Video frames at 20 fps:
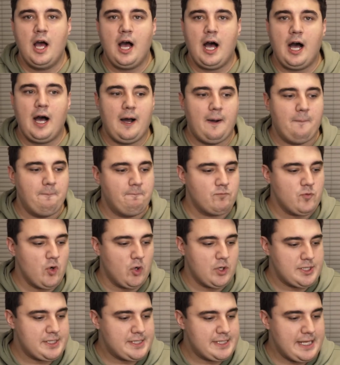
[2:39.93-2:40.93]

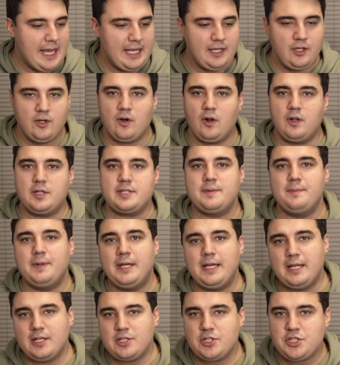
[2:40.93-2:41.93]
or set your
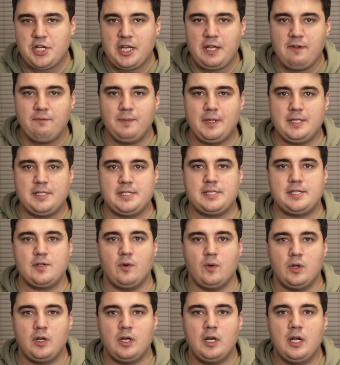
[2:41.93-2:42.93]
ultimate achievements
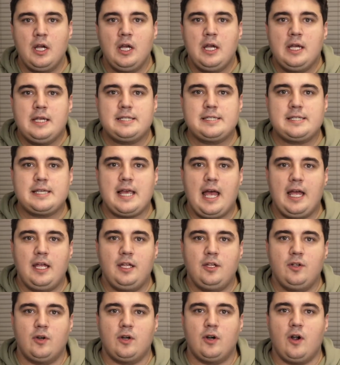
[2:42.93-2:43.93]
or set
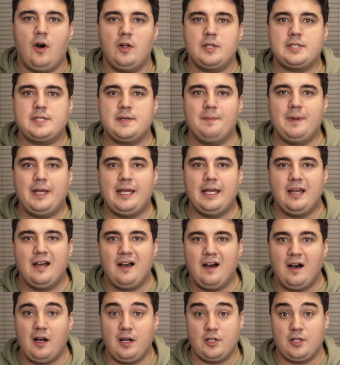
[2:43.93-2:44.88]
your ultimate